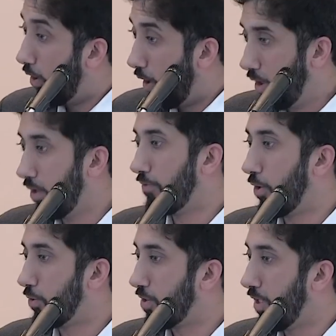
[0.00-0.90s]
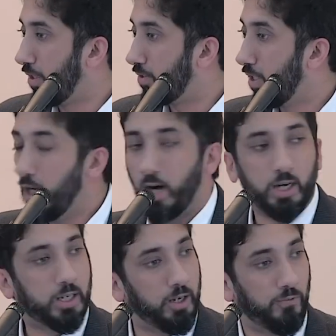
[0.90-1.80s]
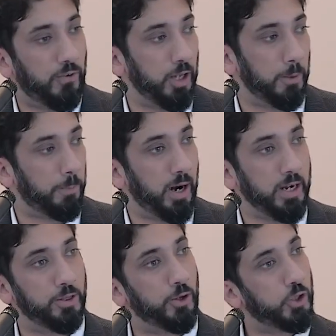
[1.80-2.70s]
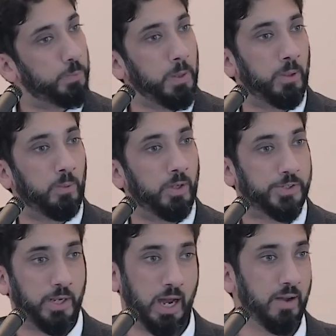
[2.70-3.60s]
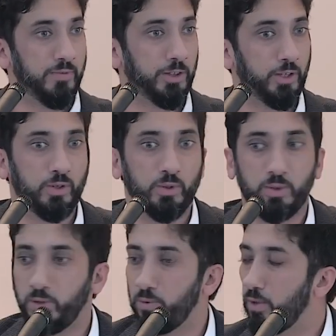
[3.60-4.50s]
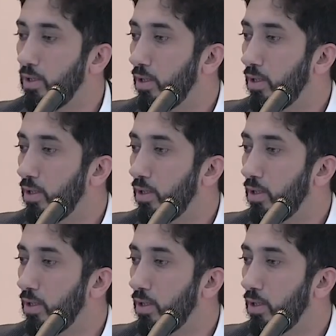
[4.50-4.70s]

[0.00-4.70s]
All of those things are going to fall apart, and those people will say, I have nothing to do with you.